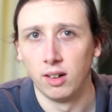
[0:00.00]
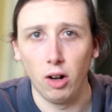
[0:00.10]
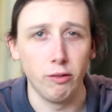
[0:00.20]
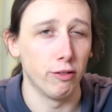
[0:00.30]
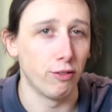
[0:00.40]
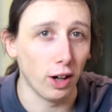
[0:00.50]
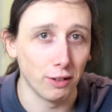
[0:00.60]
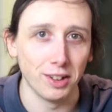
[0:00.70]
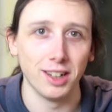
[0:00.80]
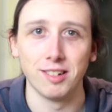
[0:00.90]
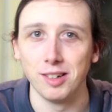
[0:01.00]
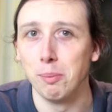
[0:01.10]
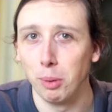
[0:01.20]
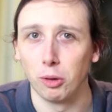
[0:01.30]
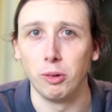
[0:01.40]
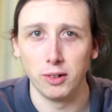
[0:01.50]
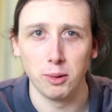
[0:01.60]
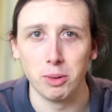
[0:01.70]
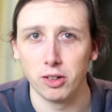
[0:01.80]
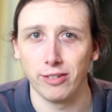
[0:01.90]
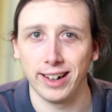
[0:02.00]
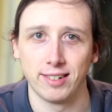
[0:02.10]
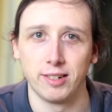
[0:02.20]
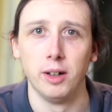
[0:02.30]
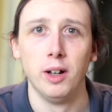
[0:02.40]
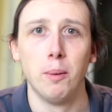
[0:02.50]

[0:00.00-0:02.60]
over 5 years in the book. We do it much faster.